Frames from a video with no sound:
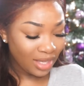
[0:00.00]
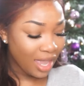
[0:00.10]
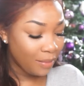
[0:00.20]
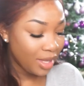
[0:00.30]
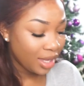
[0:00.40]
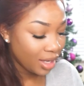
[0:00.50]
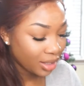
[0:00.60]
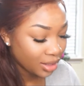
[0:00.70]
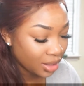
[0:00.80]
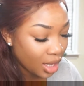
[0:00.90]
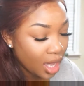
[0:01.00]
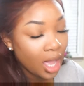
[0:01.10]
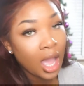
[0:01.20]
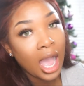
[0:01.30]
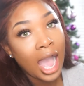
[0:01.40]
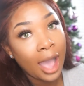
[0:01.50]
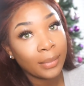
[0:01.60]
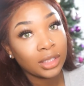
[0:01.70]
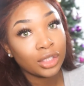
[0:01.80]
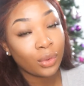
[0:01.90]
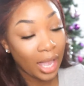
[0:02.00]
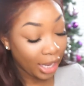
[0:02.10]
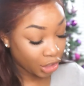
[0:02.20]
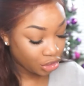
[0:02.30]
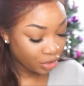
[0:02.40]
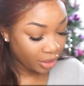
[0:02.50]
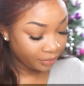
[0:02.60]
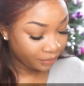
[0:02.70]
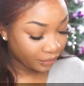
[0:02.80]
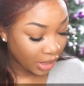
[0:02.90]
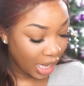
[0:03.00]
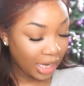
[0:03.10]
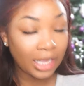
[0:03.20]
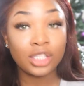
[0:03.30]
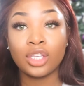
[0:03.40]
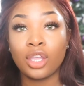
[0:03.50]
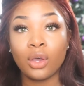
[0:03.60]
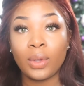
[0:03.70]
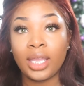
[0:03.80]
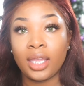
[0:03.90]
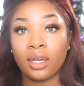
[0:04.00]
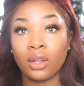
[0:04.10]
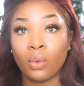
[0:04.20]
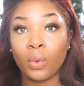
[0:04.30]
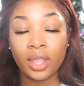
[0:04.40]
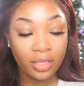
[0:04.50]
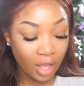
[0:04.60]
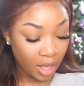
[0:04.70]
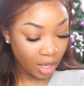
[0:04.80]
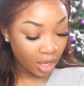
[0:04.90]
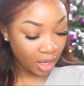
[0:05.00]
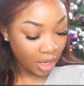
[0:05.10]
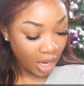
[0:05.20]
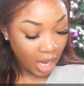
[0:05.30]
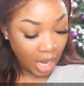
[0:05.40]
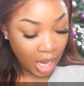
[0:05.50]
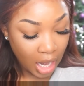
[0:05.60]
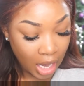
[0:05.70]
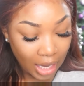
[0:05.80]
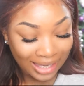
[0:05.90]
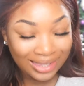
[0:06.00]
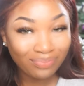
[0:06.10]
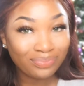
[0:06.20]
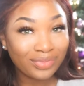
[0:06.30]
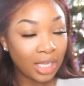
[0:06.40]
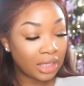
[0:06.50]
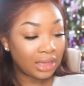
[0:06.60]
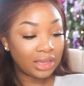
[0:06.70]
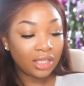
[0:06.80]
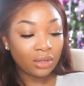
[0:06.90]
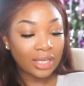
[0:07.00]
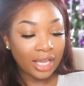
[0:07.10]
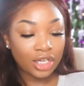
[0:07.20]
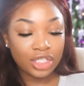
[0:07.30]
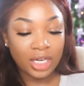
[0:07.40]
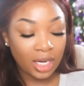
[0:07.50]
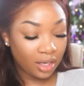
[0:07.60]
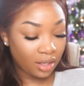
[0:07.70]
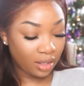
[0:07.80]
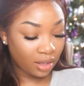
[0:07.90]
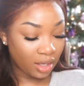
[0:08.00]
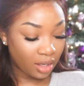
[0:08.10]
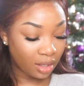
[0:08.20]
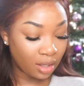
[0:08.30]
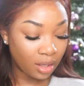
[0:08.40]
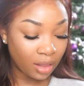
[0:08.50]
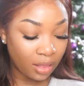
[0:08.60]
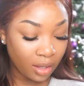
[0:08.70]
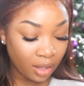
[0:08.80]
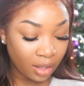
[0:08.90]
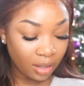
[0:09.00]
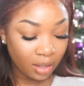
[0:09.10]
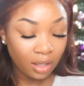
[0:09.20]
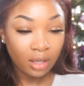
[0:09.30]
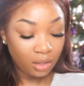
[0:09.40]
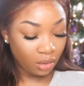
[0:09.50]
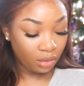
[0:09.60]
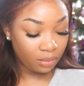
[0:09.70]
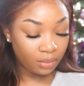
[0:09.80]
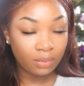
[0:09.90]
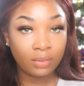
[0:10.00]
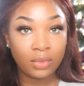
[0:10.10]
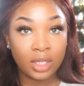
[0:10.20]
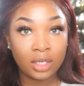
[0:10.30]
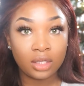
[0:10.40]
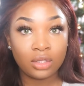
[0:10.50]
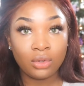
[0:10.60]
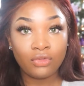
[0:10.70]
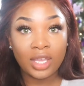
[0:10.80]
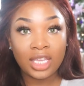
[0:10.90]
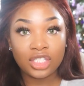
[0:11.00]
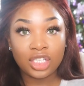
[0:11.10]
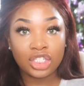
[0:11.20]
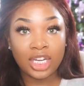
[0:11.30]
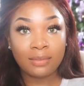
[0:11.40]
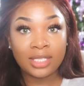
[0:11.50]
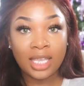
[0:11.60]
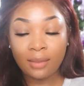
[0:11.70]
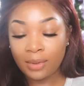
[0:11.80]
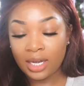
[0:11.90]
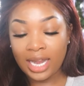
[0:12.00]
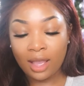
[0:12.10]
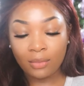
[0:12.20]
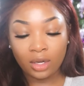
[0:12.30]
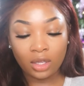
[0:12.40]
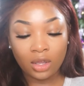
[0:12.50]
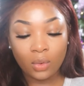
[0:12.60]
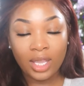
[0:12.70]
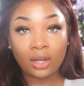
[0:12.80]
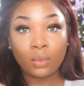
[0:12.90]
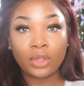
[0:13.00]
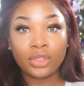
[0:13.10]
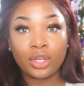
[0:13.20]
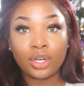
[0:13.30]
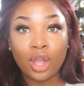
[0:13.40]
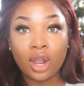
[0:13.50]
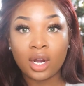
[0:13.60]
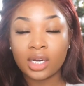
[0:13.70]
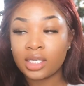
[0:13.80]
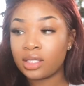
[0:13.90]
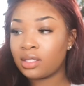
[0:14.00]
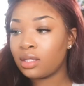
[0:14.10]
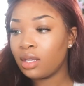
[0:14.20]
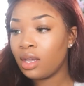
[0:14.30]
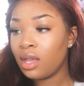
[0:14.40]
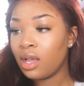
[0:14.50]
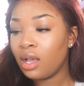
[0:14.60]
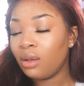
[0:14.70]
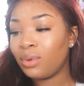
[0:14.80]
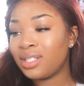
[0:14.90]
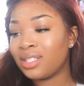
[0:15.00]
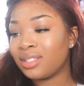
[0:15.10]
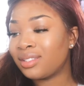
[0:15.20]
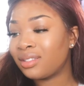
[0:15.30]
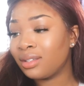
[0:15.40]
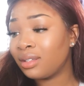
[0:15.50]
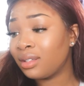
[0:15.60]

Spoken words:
And because I'm a little extra, I like to go in with a little lighter shade than the Too Faced Shape Tape. Now I'm gonna go in with the Nars, what is this?